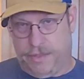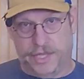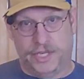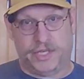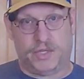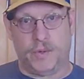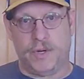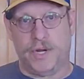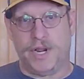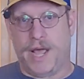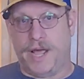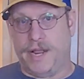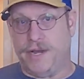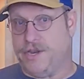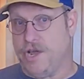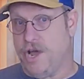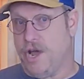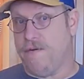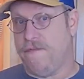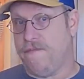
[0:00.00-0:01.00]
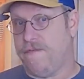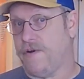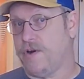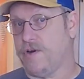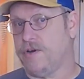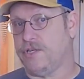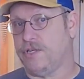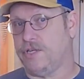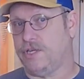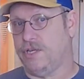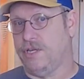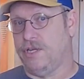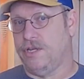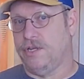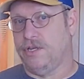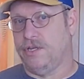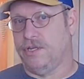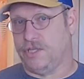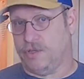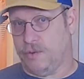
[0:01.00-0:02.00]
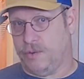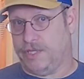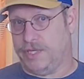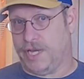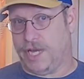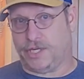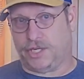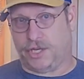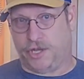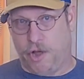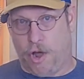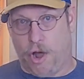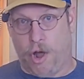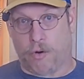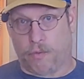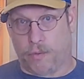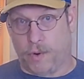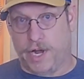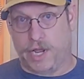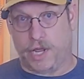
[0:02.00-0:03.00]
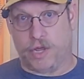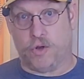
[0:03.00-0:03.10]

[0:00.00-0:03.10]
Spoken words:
this one got done first, so it's actually already